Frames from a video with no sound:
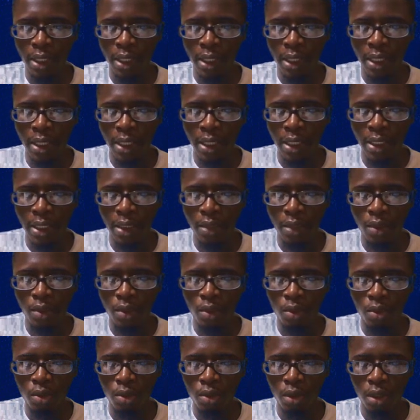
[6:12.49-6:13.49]
here
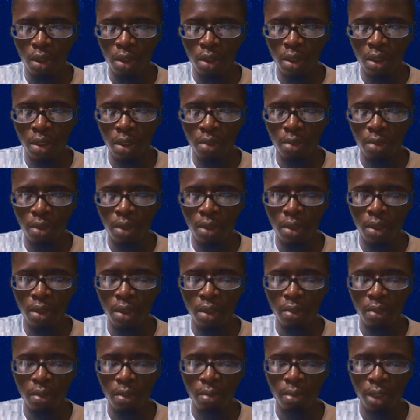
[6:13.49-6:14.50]
to actually be
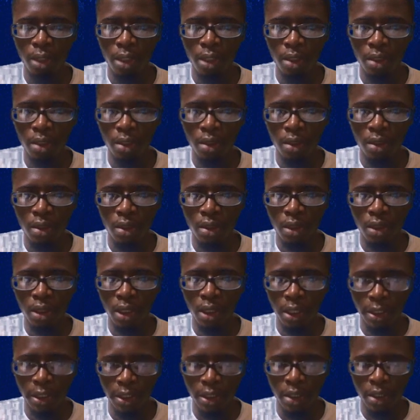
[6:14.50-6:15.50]
minus
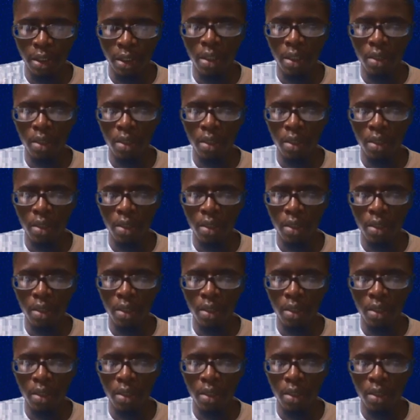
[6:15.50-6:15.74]
16x.